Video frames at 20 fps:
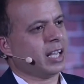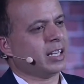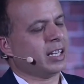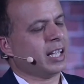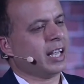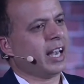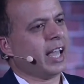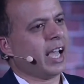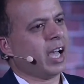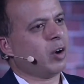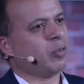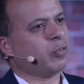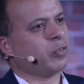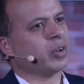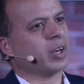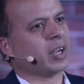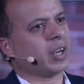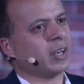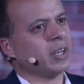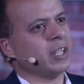allow
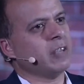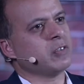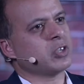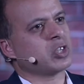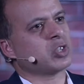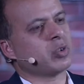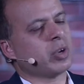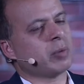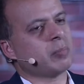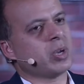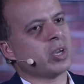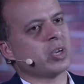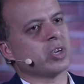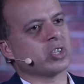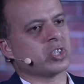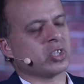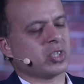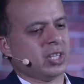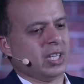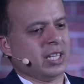for a cleavage to
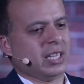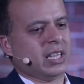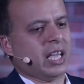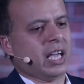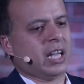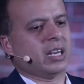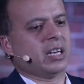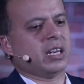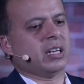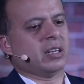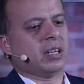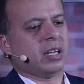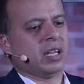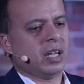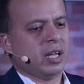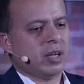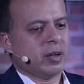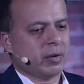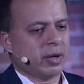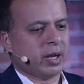emerge that then
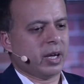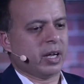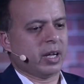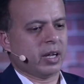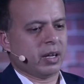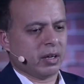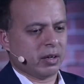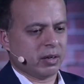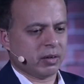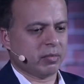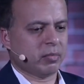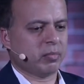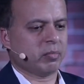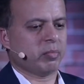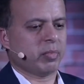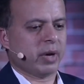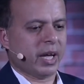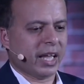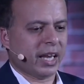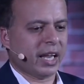
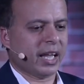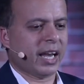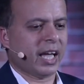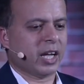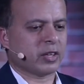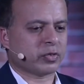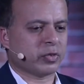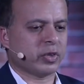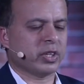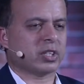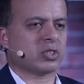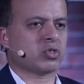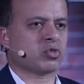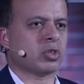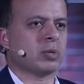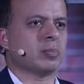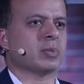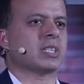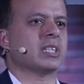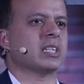allows for
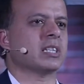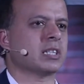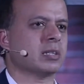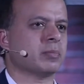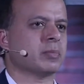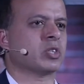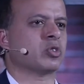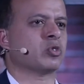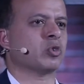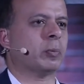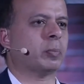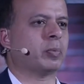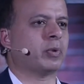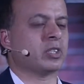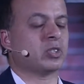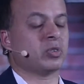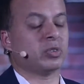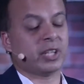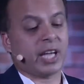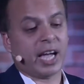extremist Islamists to
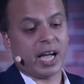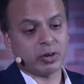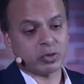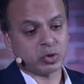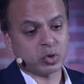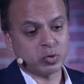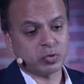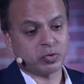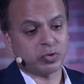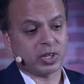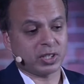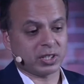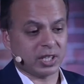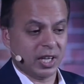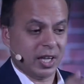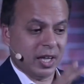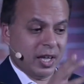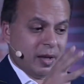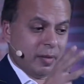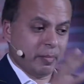operate. So on the how-to front,
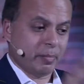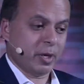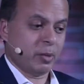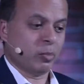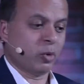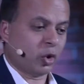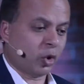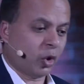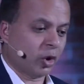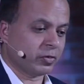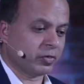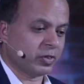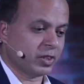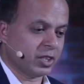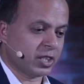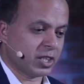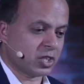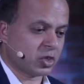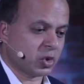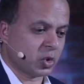be more
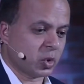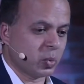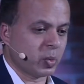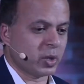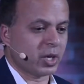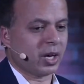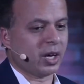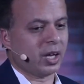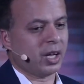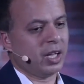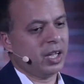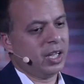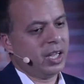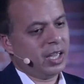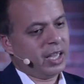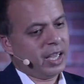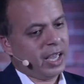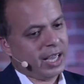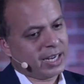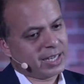confident as to who we are,
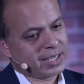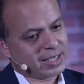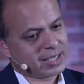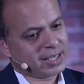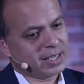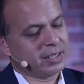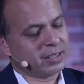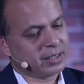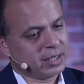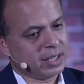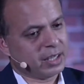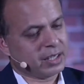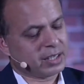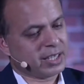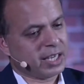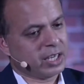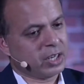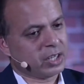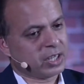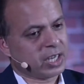and
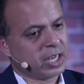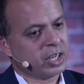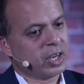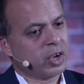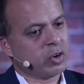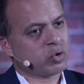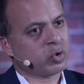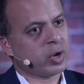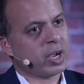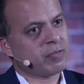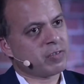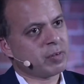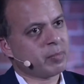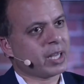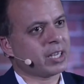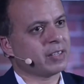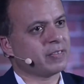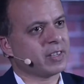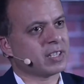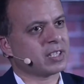say no to every
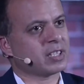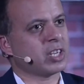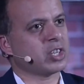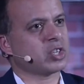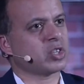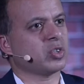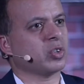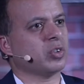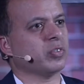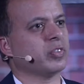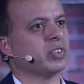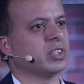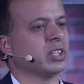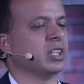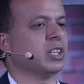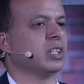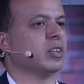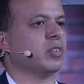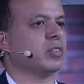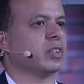manifestation of
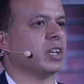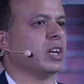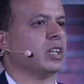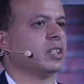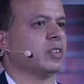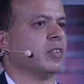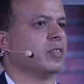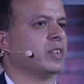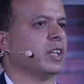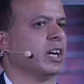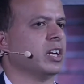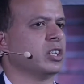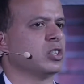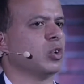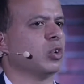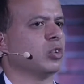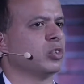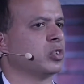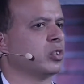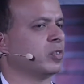the
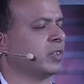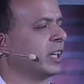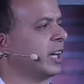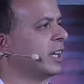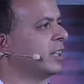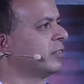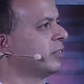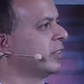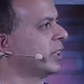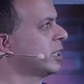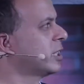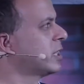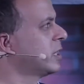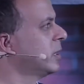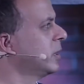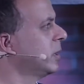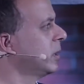ideology of the caliphate.